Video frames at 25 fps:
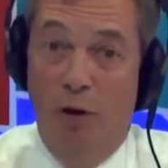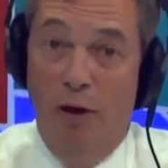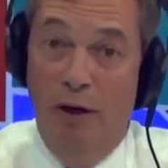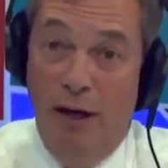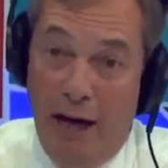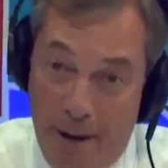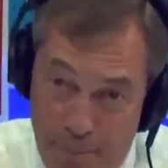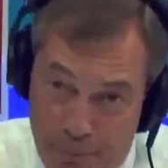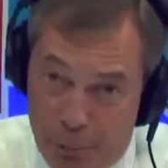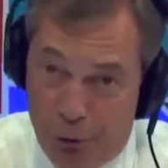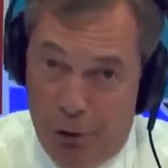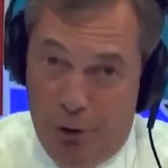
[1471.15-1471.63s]

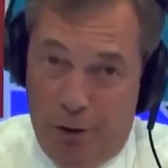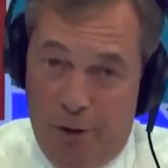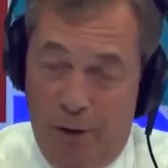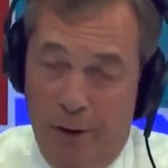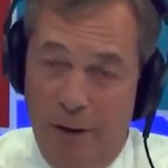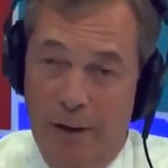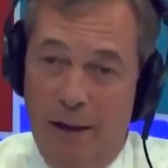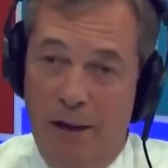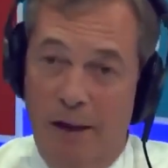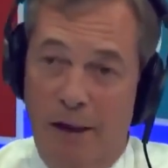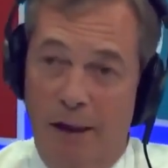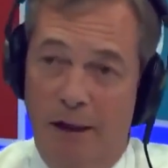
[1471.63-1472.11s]
liberal
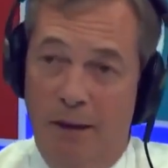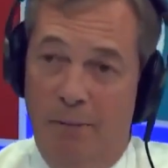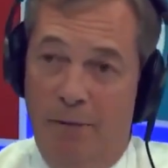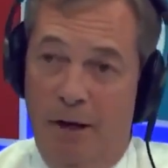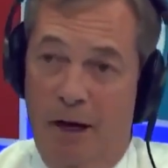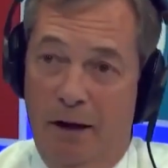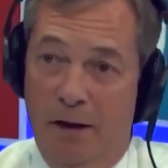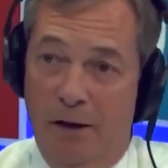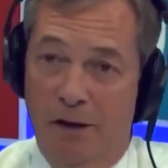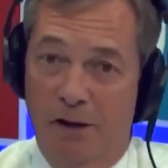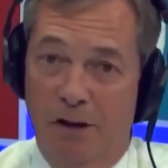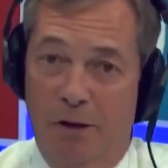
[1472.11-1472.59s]

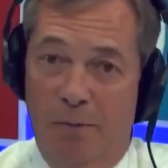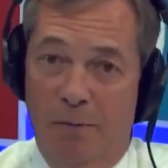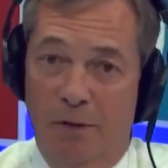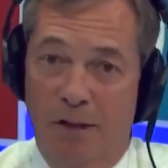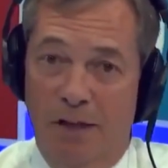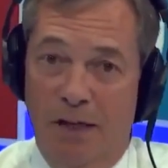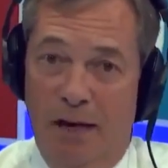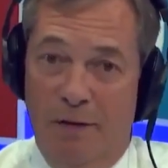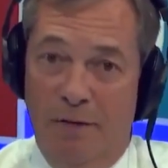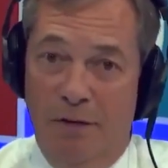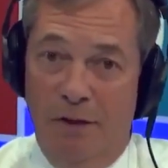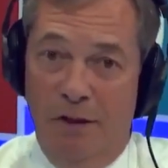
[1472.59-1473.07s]
commanders on the
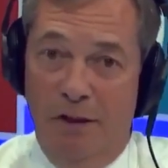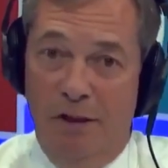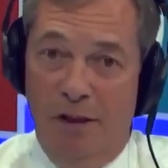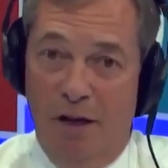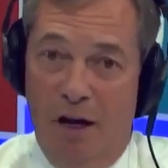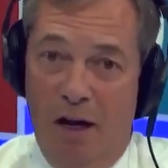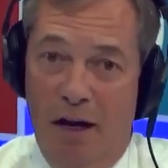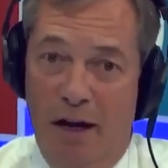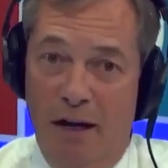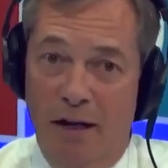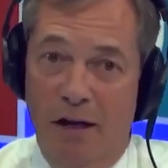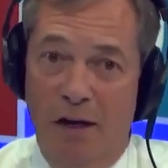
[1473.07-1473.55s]
southern
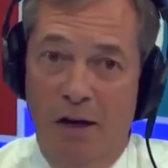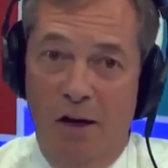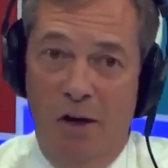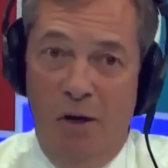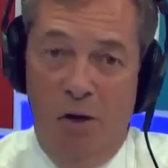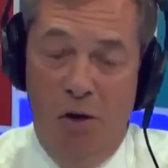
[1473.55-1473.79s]
side,